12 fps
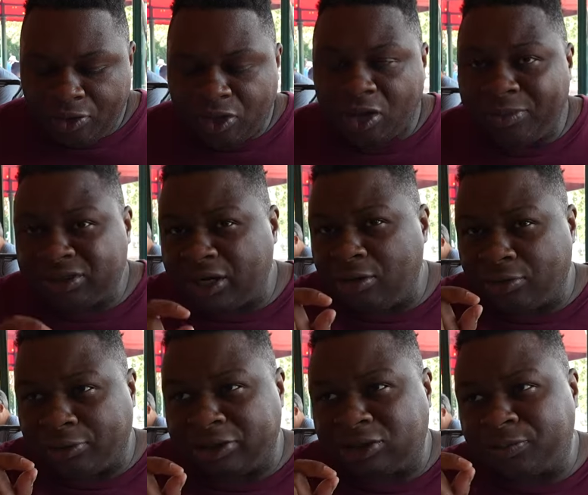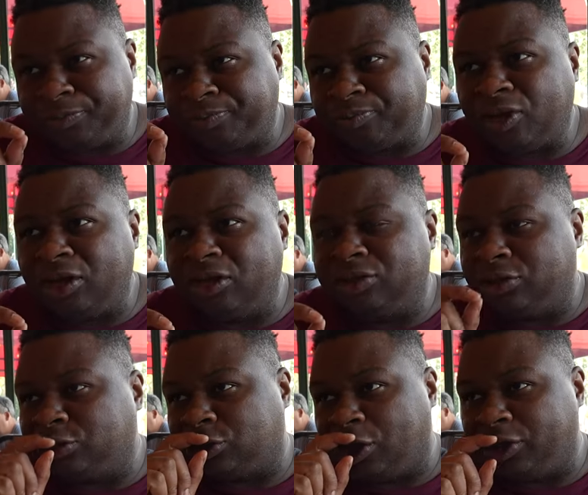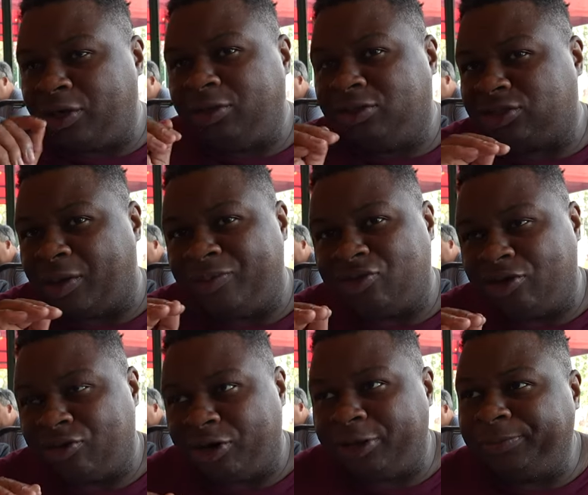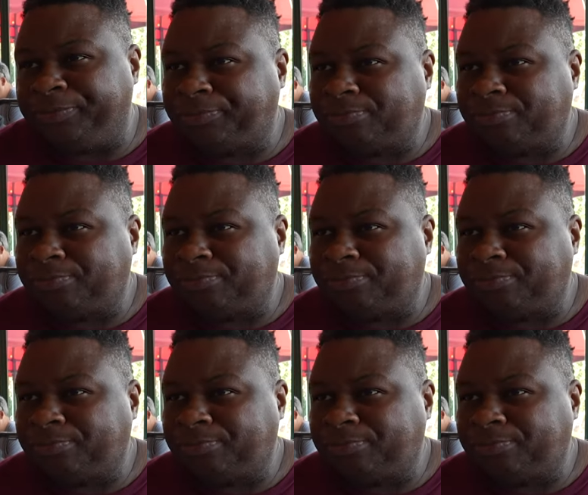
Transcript: The potato crisp is a little soggy, the salmon tartare.